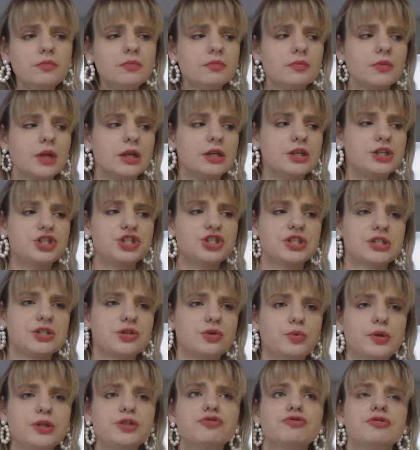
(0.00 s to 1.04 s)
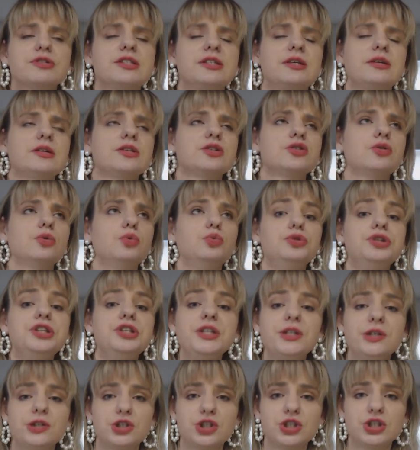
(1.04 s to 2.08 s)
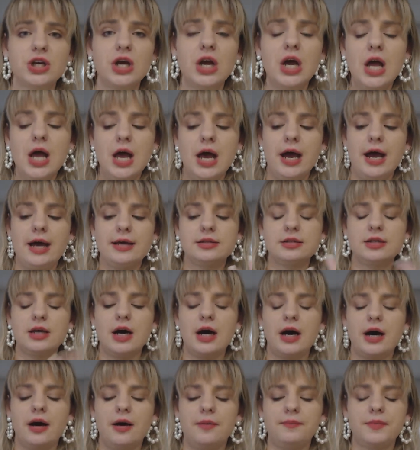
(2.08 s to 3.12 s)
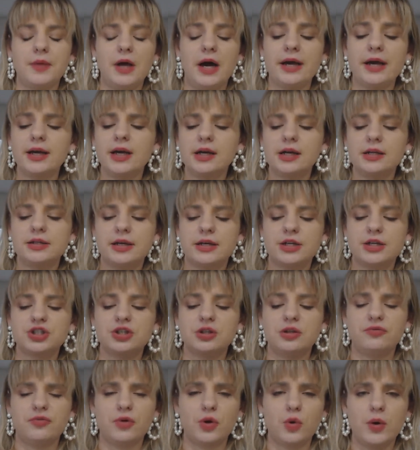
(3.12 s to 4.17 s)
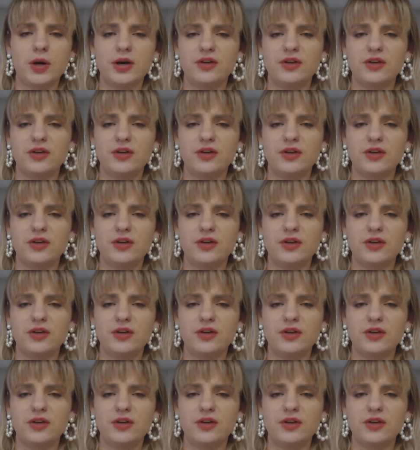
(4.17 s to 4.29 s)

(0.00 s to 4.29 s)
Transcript: is just so interesting, so niche. And I got it actually for quite